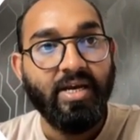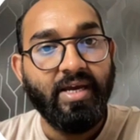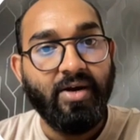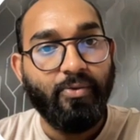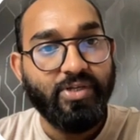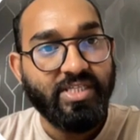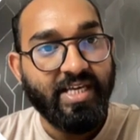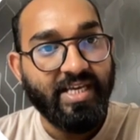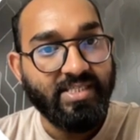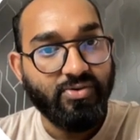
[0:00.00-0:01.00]
which
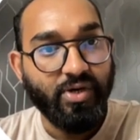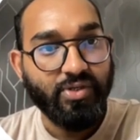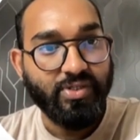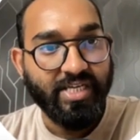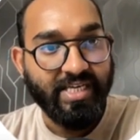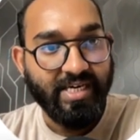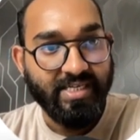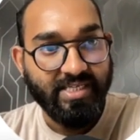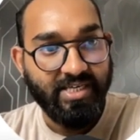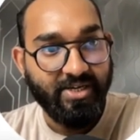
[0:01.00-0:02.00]
is going to take
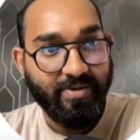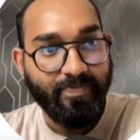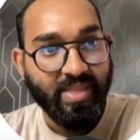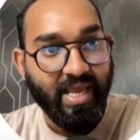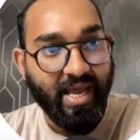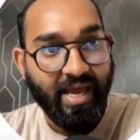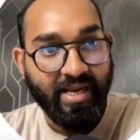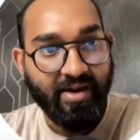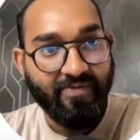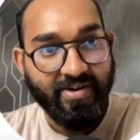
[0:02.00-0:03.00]
us here. And
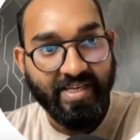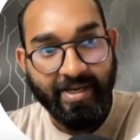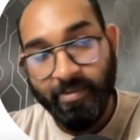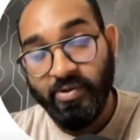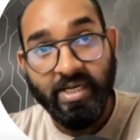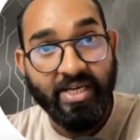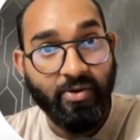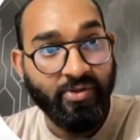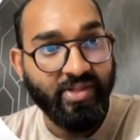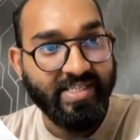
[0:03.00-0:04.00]
after that, I'm going to click
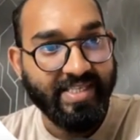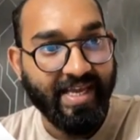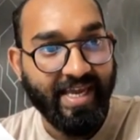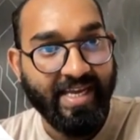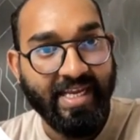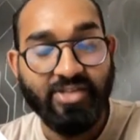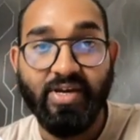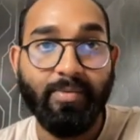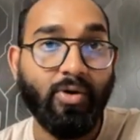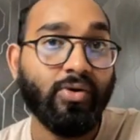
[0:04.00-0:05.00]
on this again, as we
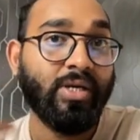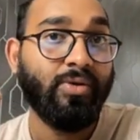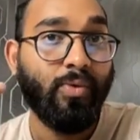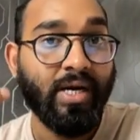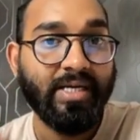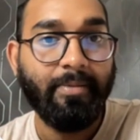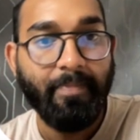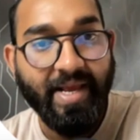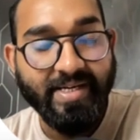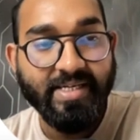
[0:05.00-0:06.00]
have got only one
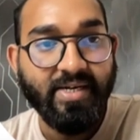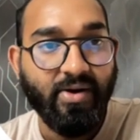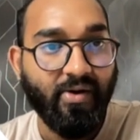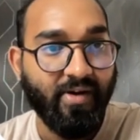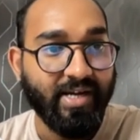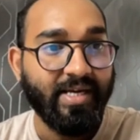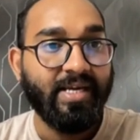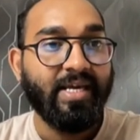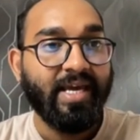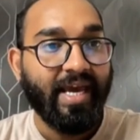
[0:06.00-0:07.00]
template. All right.
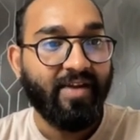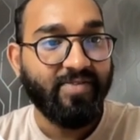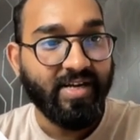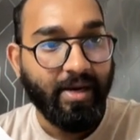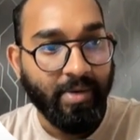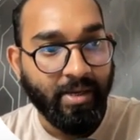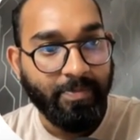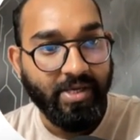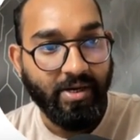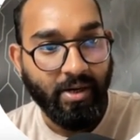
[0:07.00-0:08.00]
And after coming up
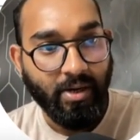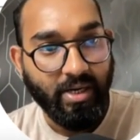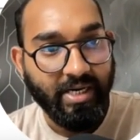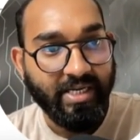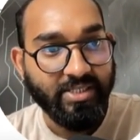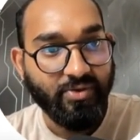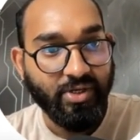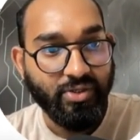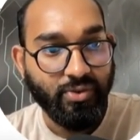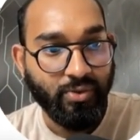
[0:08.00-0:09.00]
here, it is
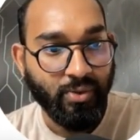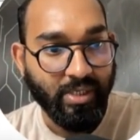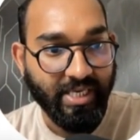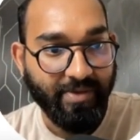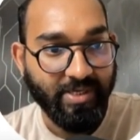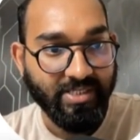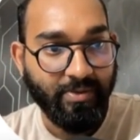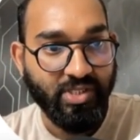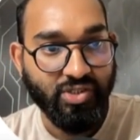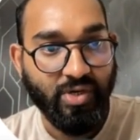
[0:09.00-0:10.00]
going to give us some
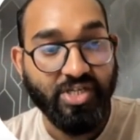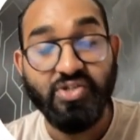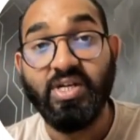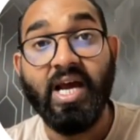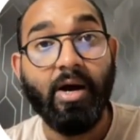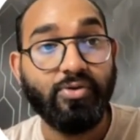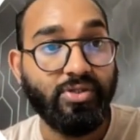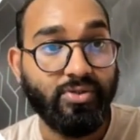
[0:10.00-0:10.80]
instruction how to use